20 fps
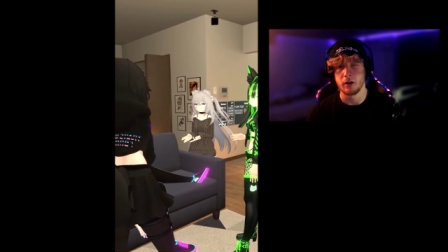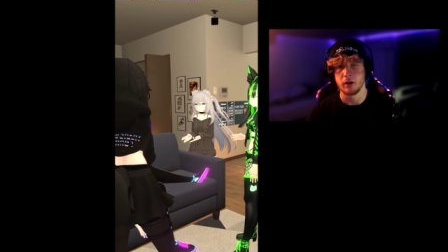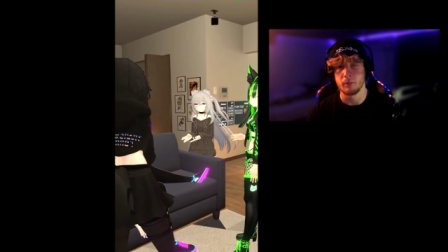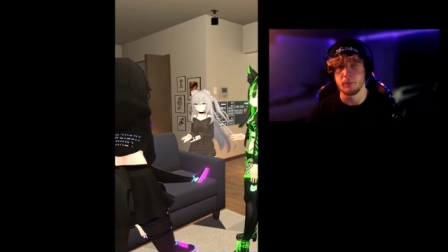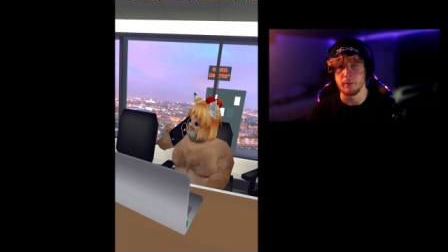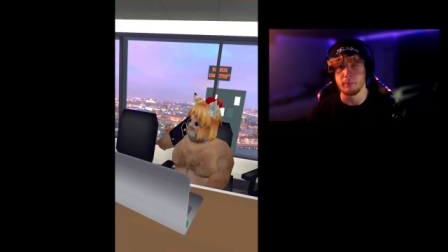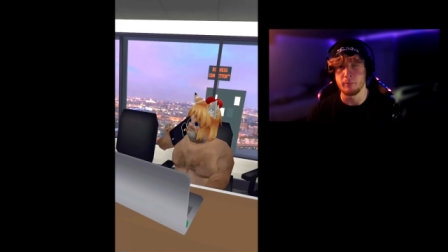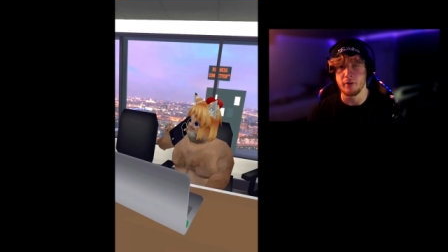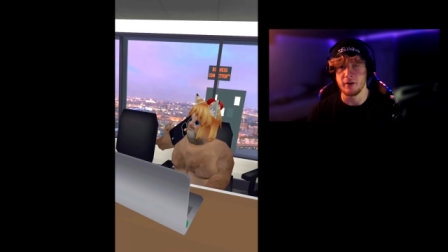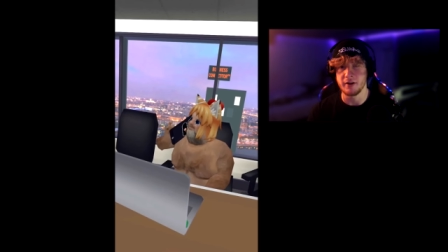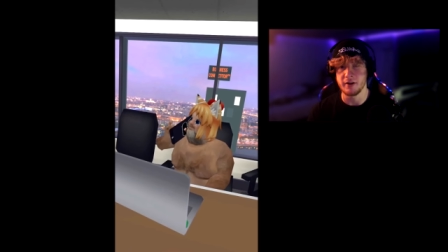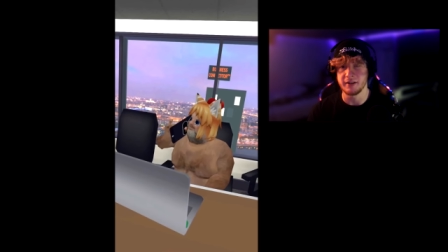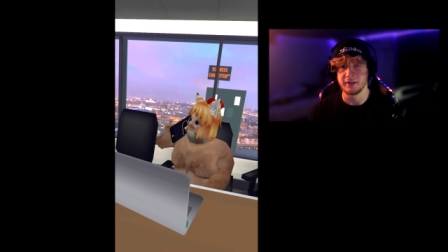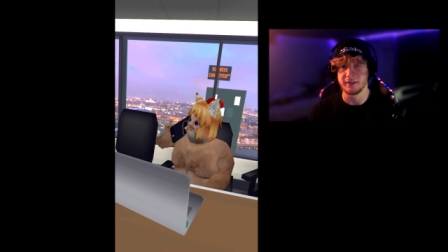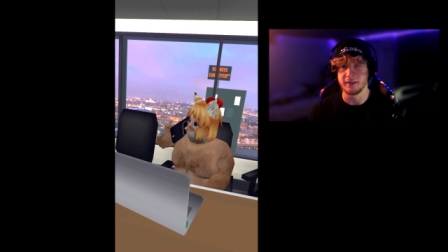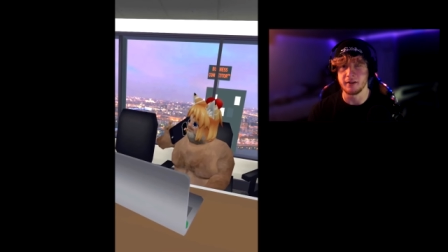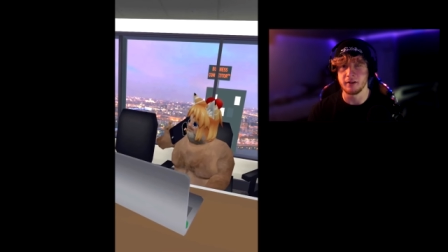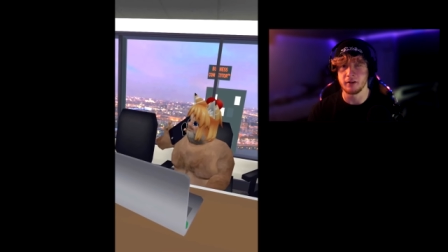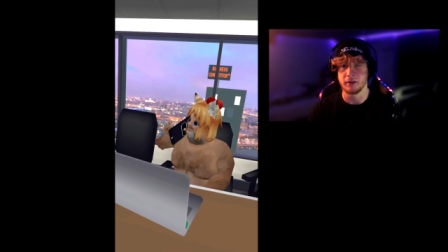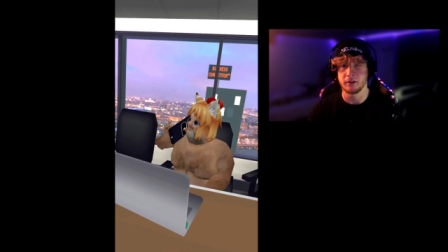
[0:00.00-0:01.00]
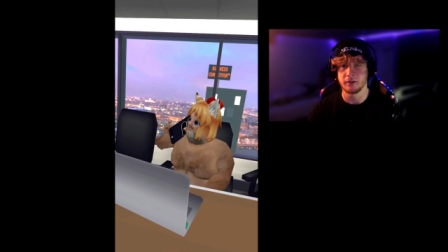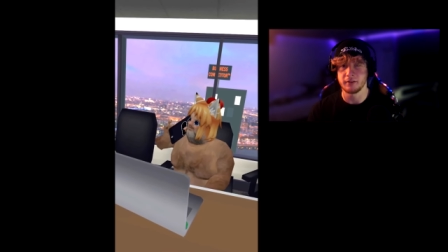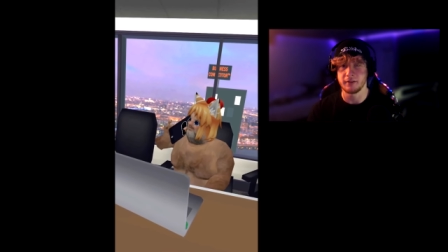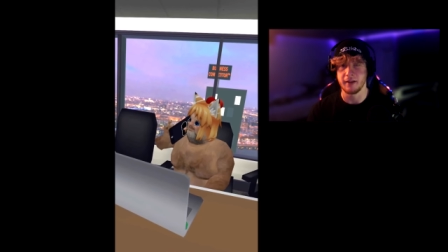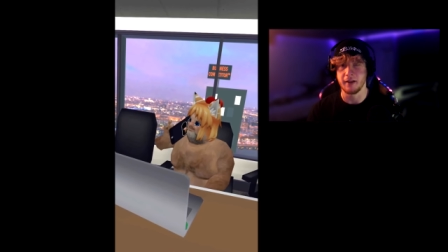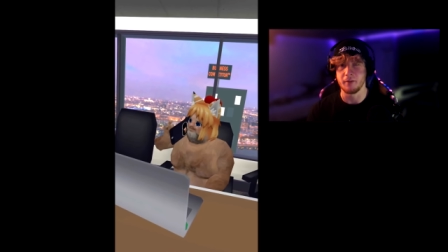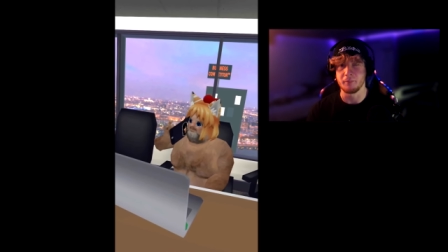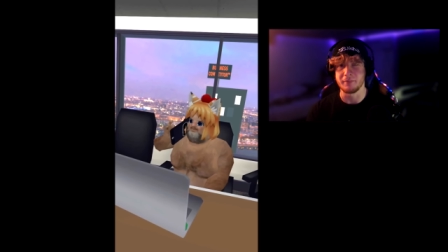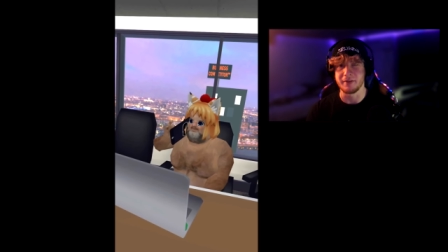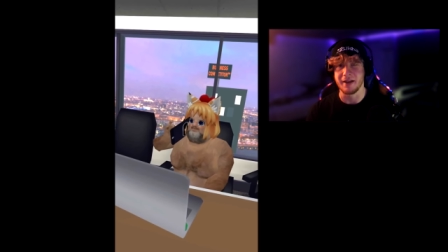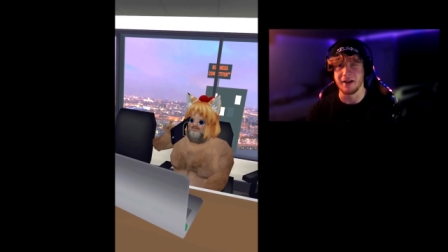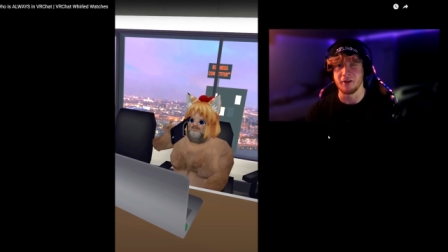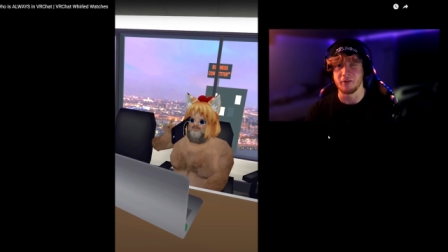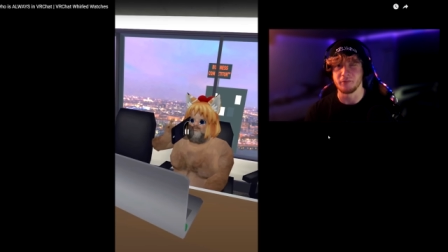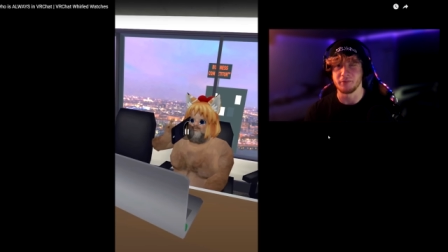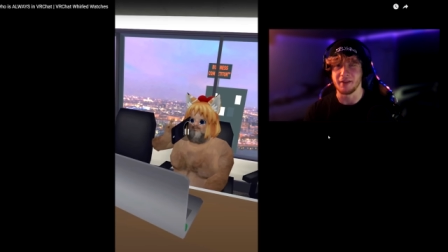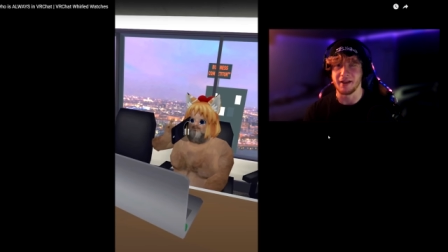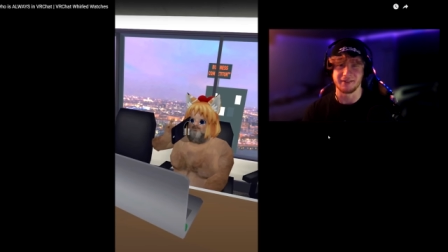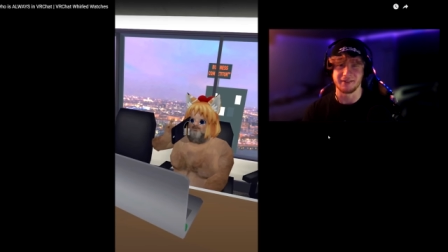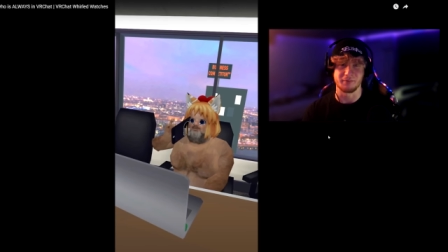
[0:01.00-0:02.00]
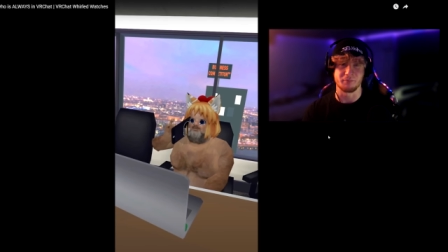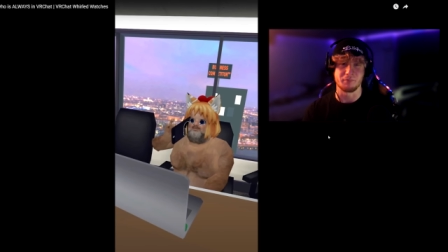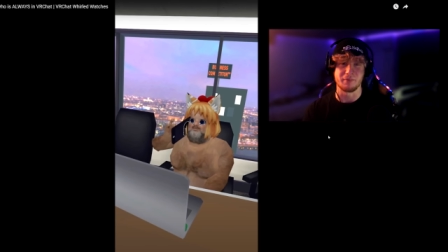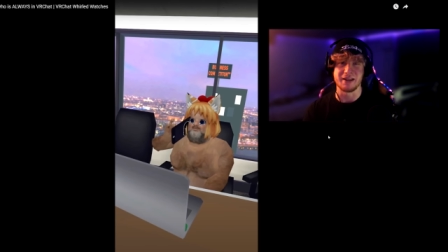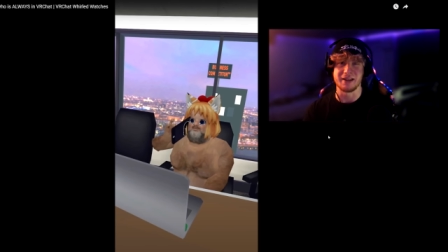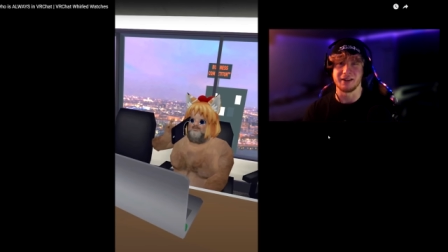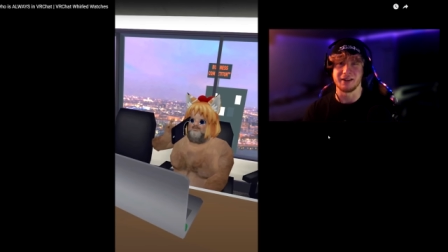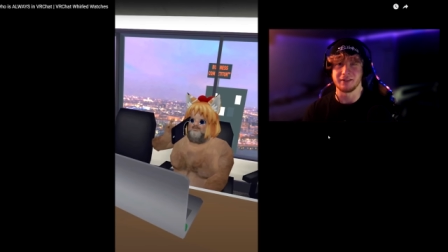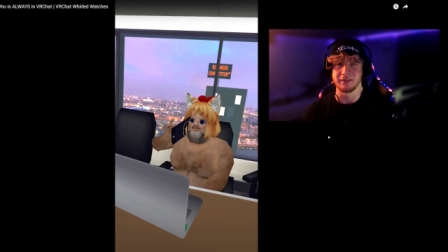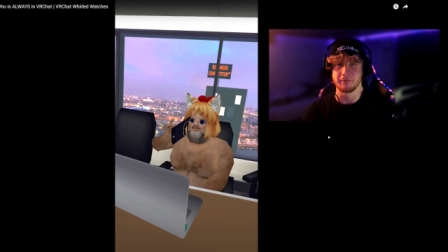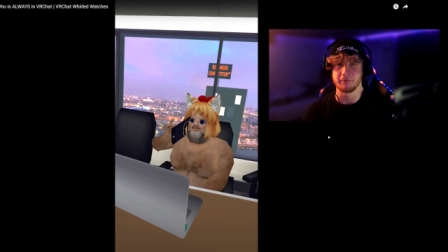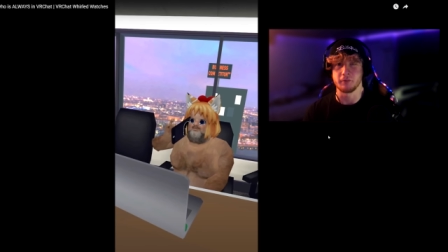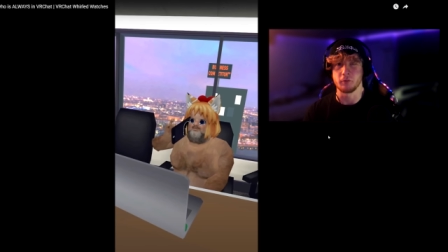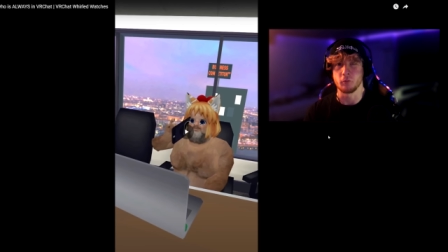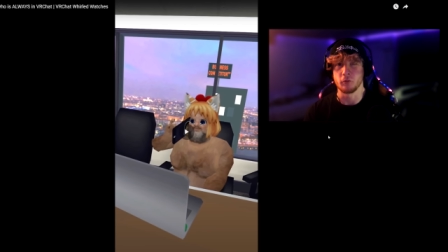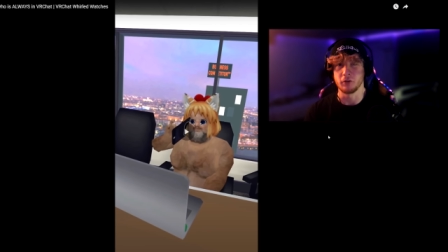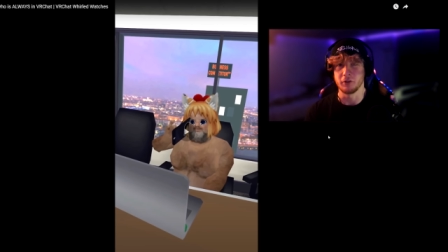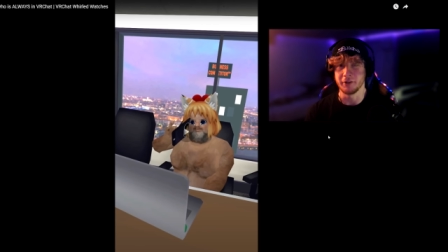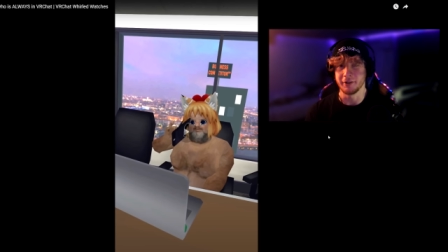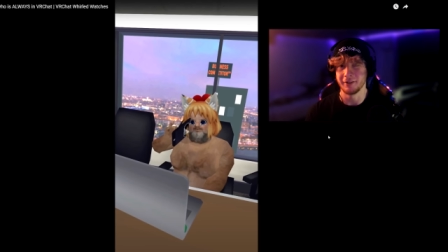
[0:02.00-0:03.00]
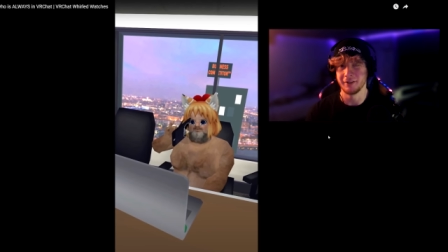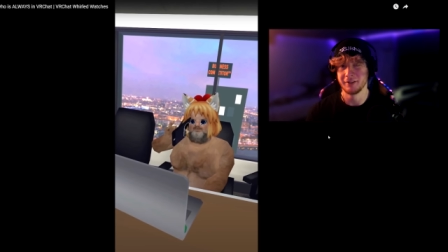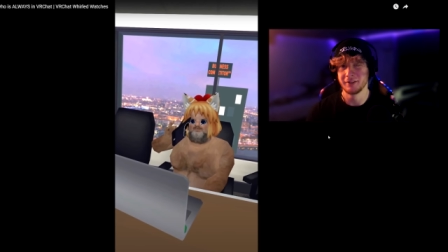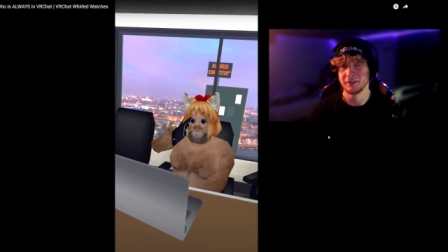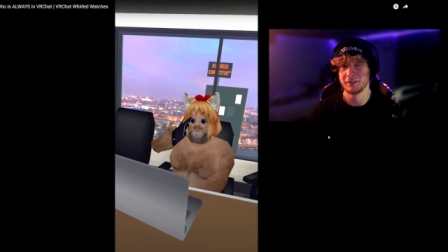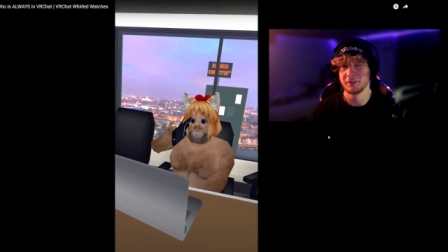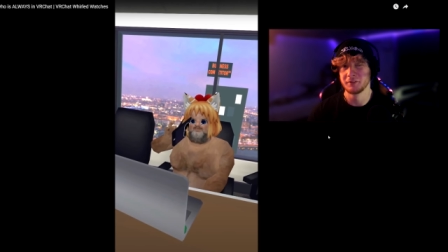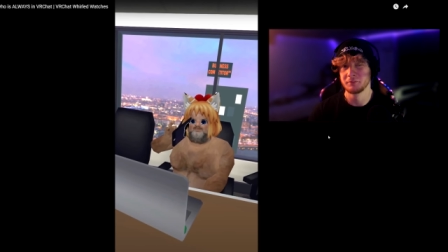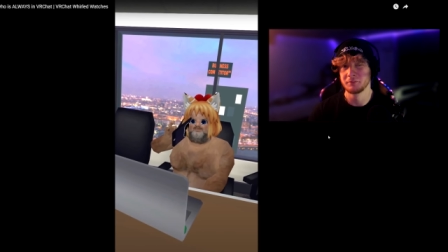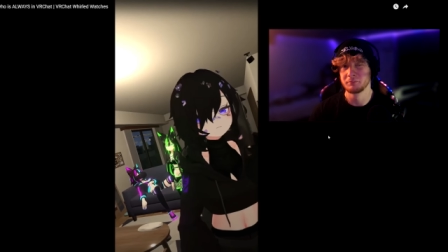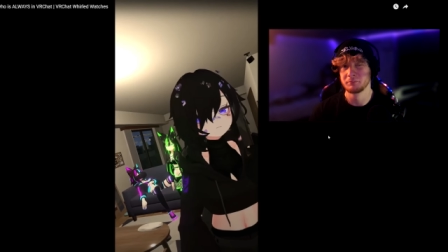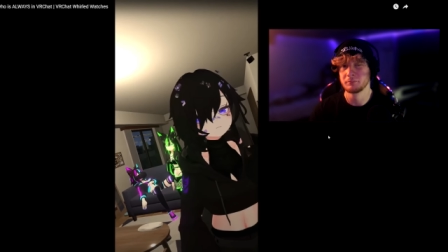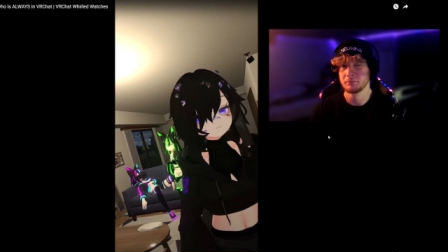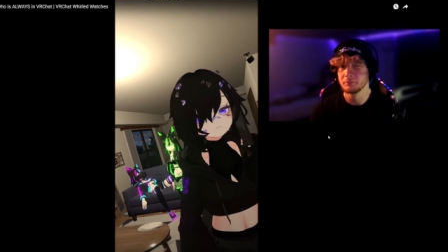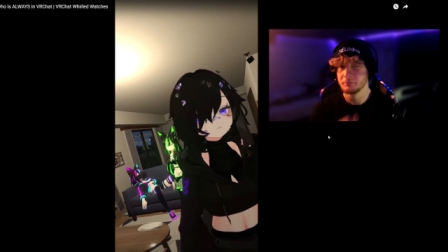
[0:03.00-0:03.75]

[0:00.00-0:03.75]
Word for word: I got all my buddies Oculus here to help service. me out. That's me in a different world. Steve.